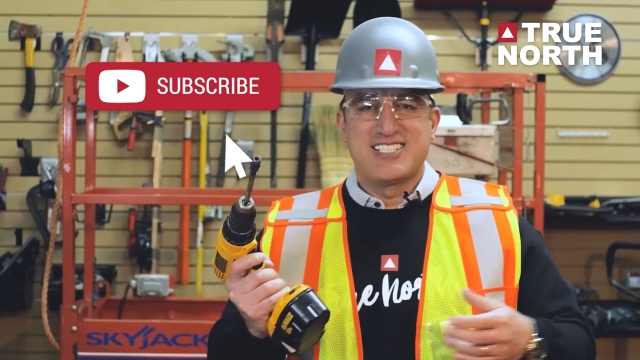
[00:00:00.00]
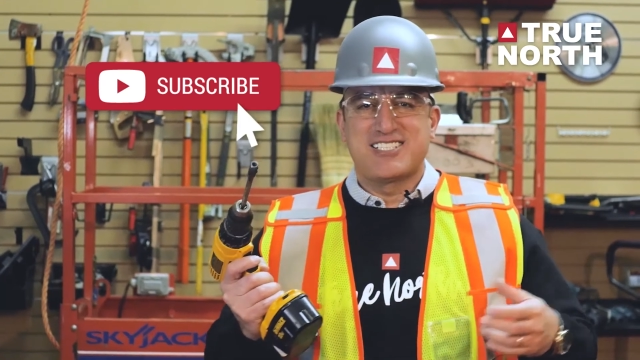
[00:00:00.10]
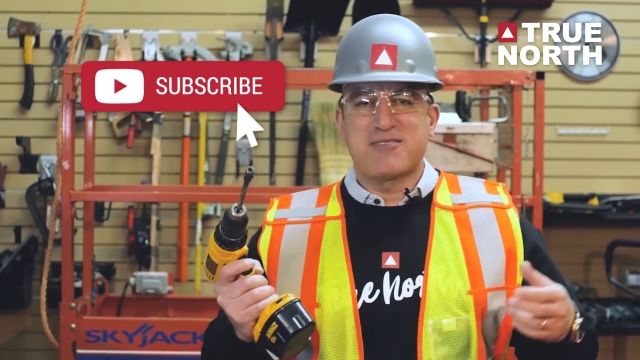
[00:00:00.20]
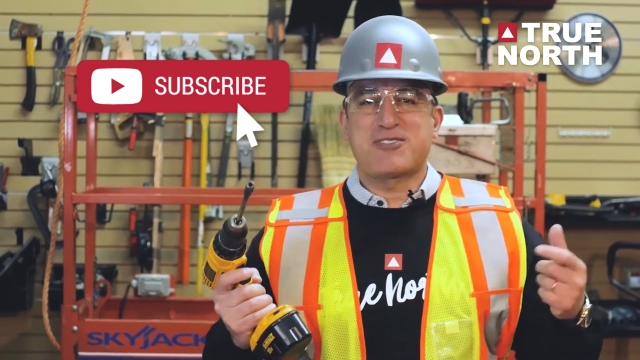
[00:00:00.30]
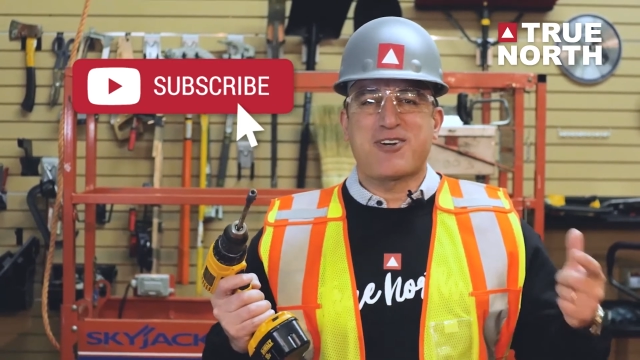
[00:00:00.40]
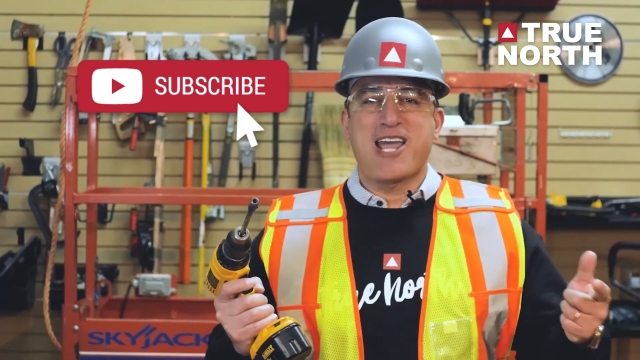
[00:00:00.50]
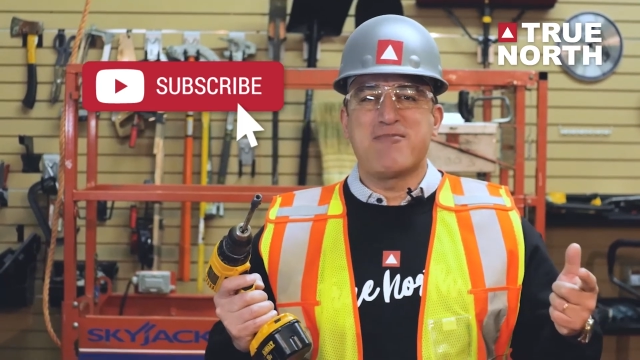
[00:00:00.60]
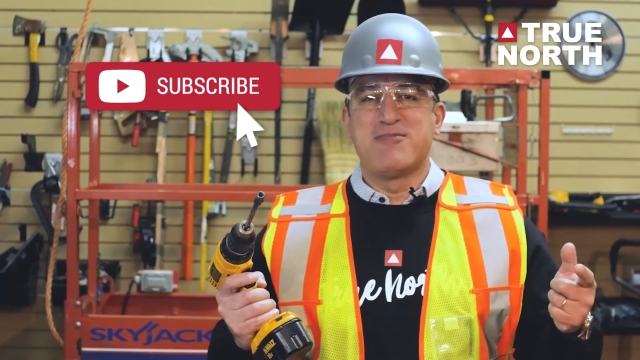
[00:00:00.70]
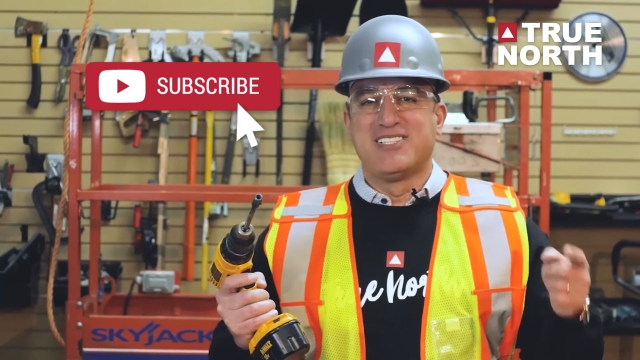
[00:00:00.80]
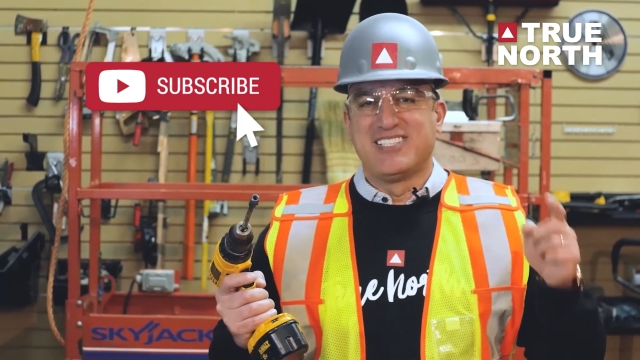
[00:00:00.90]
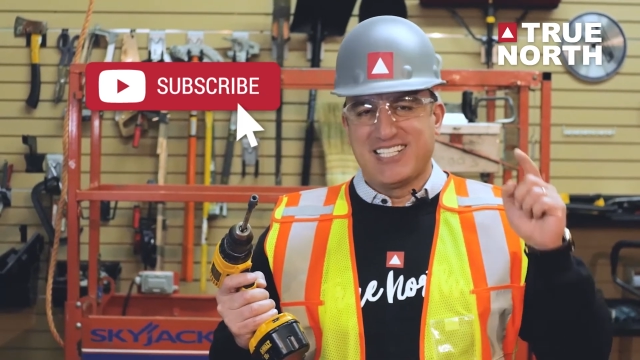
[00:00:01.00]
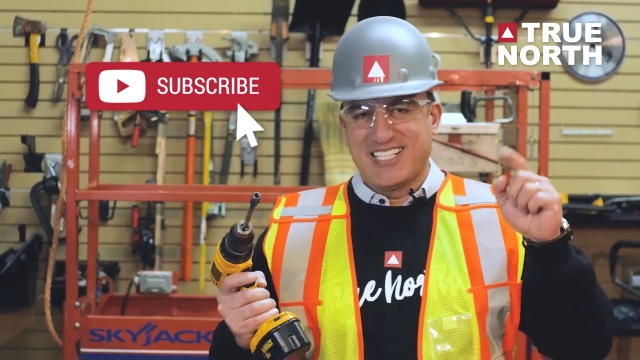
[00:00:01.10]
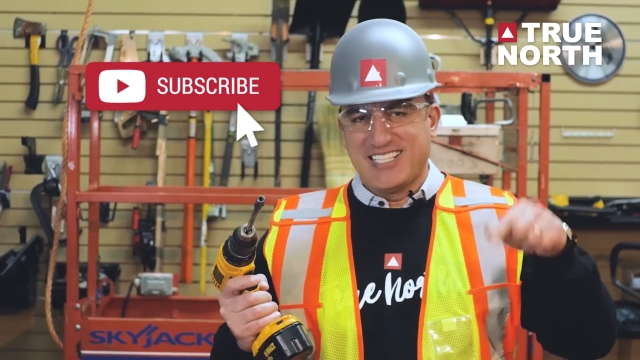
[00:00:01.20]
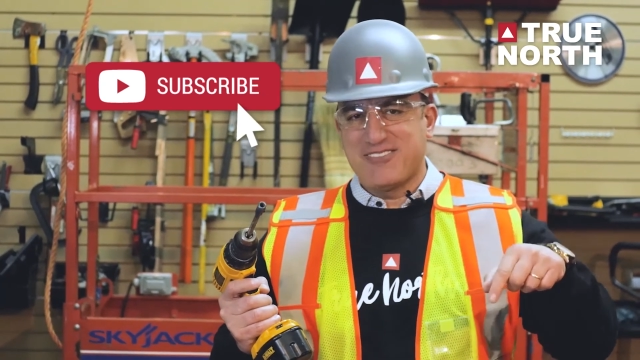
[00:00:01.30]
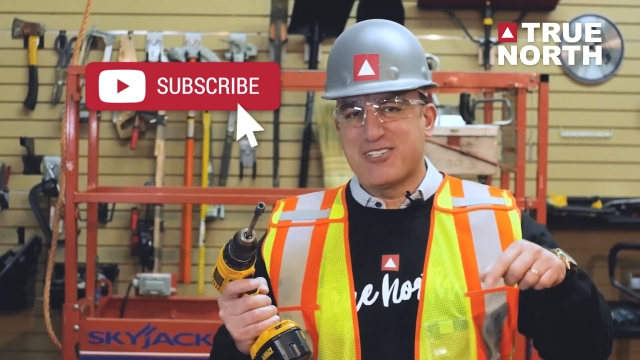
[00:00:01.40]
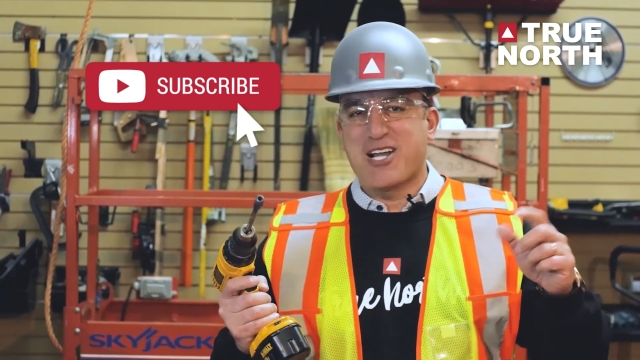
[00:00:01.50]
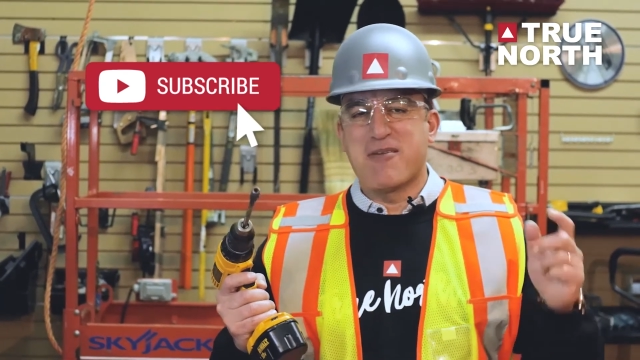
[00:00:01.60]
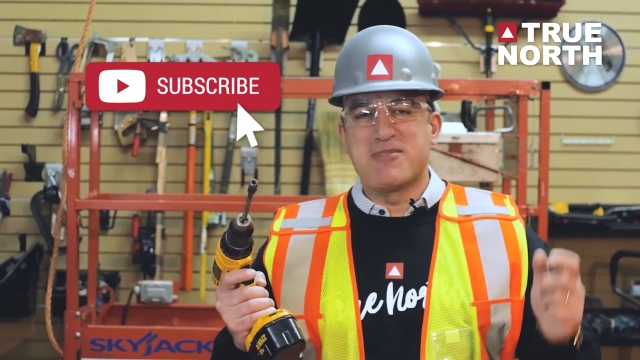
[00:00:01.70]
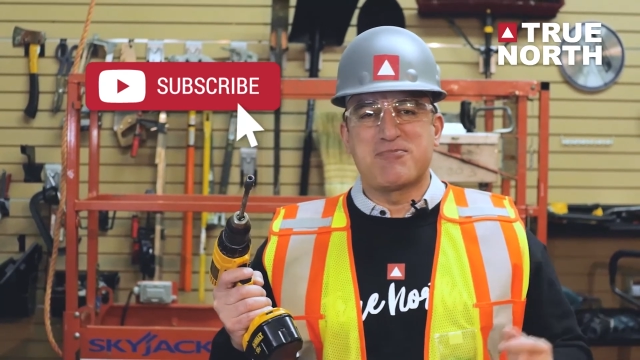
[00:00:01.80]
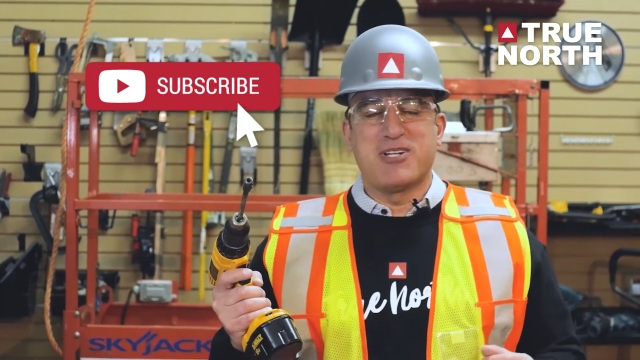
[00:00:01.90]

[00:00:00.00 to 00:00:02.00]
subscribe and leave your comments